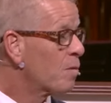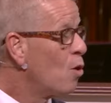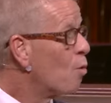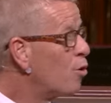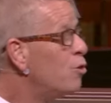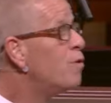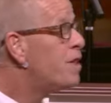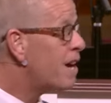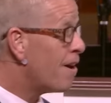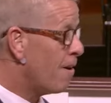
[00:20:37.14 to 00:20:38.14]
Were you
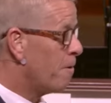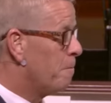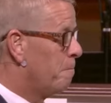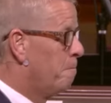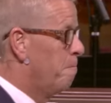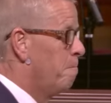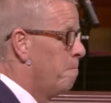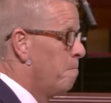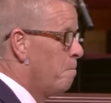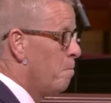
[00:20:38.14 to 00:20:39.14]
there
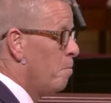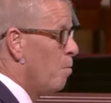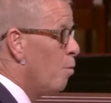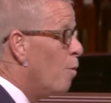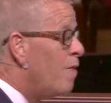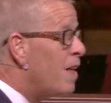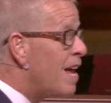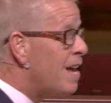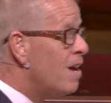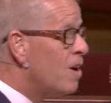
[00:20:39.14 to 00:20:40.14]
when
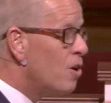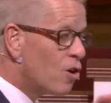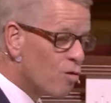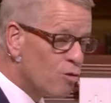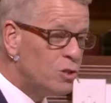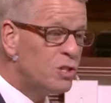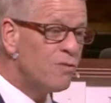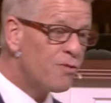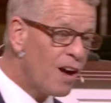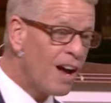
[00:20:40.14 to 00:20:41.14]
they
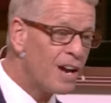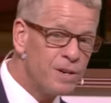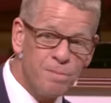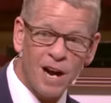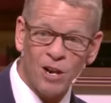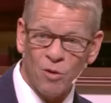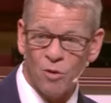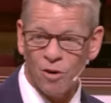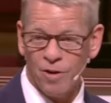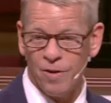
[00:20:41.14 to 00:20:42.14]
crucified my Lord?